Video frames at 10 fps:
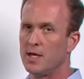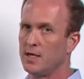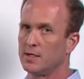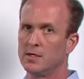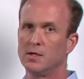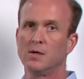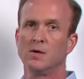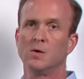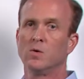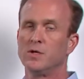thing.
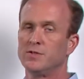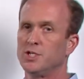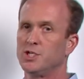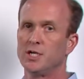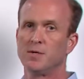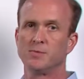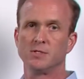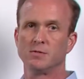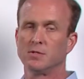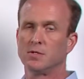When is it shipped?
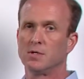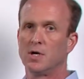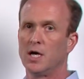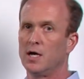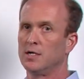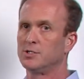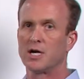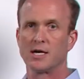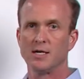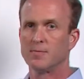
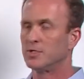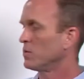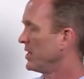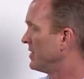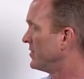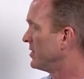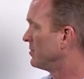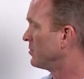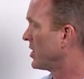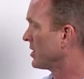Tracking numbers, whatever,
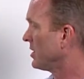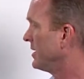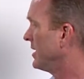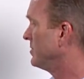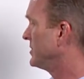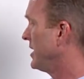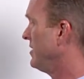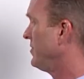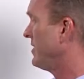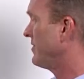product line items. And if